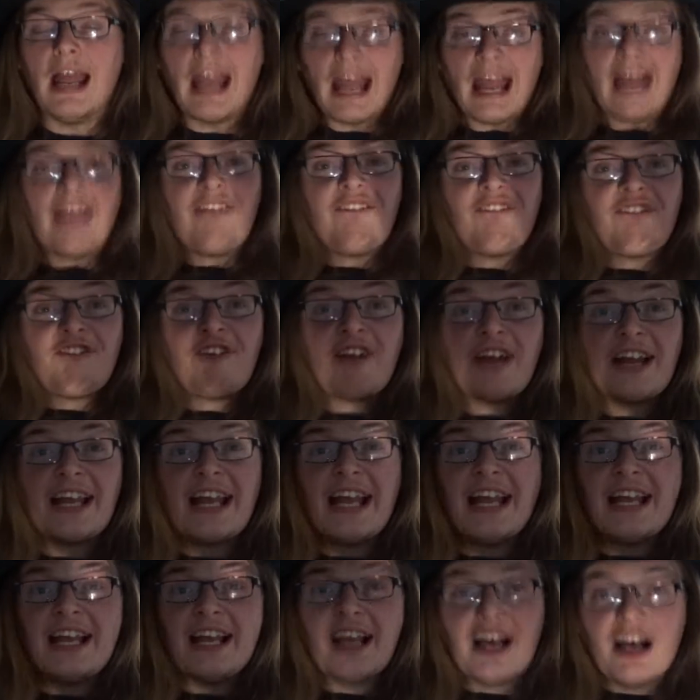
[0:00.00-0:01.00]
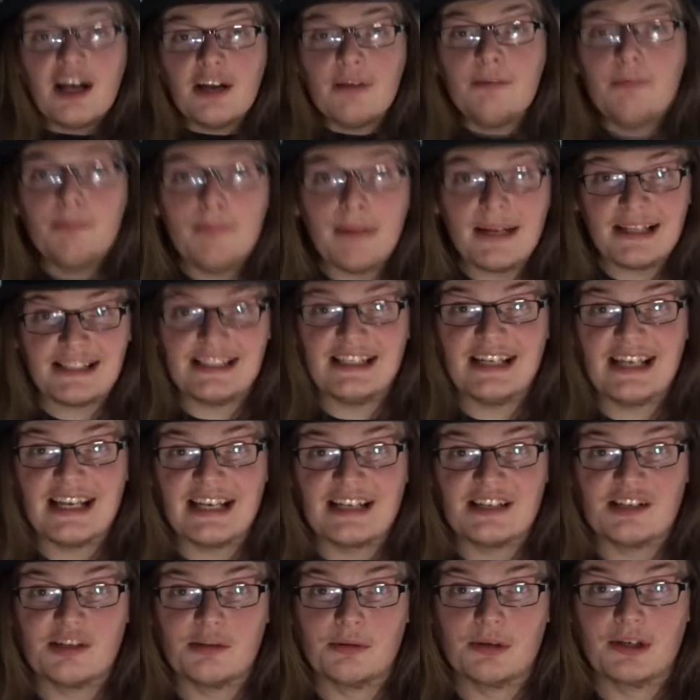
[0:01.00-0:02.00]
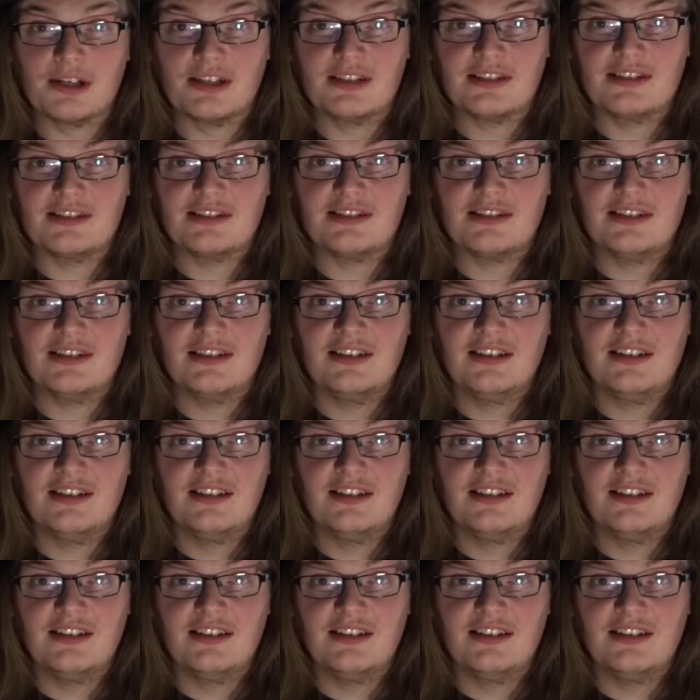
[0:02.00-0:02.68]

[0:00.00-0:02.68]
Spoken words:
He freaking admitted it to us.